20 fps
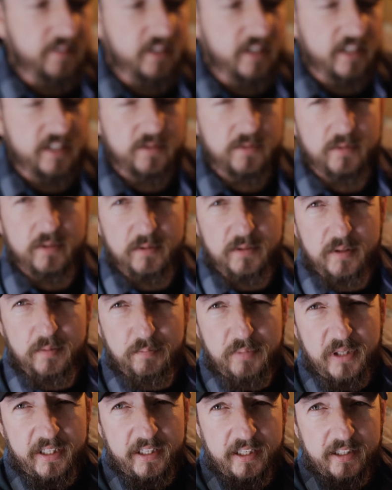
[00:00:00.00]
a nice one with a
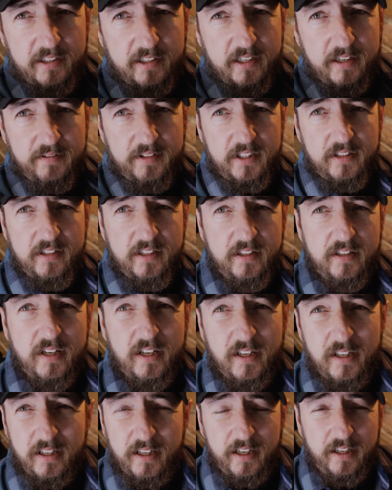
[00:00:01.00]
blade and everything,
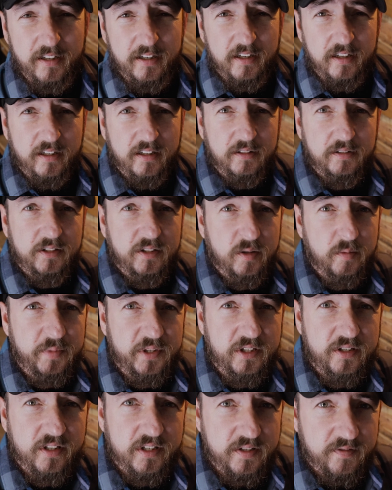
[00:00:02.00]
and you'll be
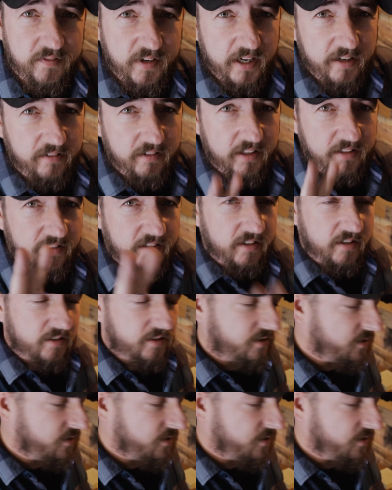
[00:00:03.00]
just fine right there.